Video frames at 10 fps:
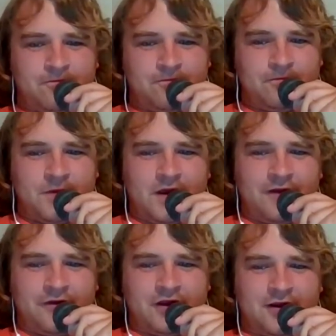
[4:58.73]
they
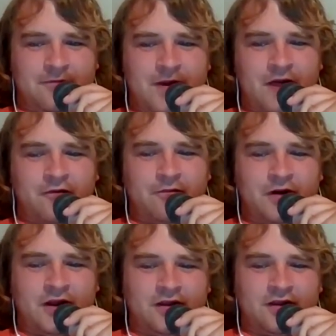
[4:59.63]
have like an amount of
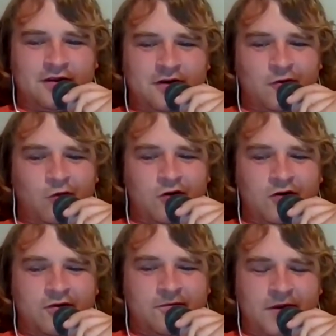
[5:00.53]
money that they're
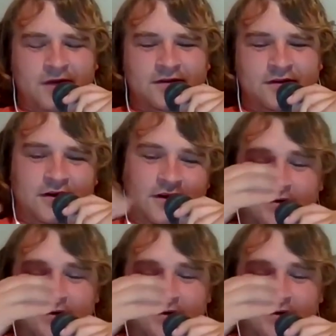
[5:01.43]
worth based on,